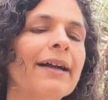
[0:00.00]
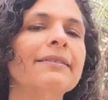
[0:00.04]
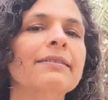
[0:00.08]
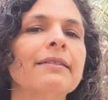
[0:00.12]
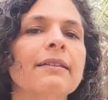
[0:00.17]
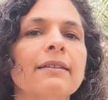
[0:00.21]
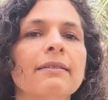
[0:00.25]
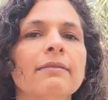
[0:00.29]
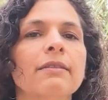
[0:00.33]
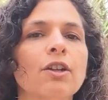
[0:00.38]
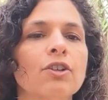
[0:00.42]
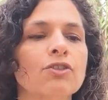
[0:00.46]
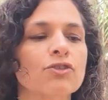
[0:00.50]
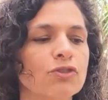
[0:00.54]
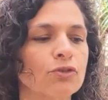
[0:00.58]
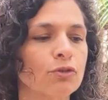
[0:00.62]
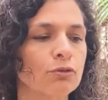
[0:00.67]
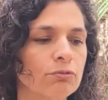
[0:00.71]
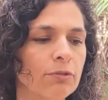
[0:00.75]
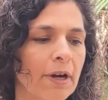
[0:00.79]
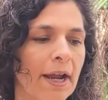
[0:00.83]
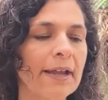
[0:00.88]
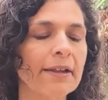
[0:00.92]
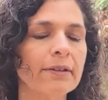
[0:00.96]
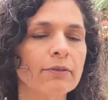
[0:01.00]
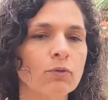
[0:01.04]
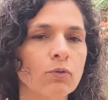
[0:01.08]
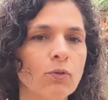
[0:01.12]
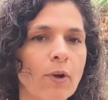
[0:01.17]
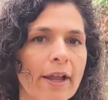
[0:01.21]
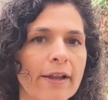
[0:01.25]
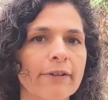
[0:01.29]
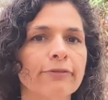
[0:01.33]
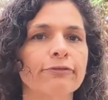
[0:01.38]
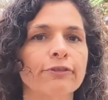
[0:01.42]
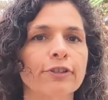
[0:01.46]
I think there's the right
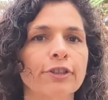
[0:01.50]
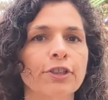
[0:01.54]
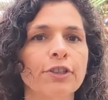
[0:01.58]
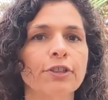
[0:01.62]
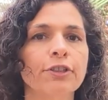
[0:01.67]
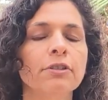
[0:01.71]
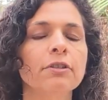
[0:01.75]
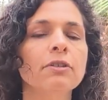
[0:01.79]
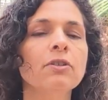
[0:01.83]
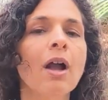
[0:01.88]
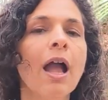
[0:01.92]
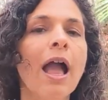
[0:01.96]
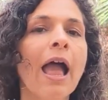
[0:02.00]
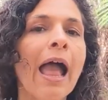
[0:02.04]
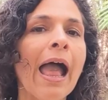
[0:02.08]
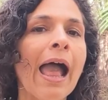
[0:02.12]
way for you.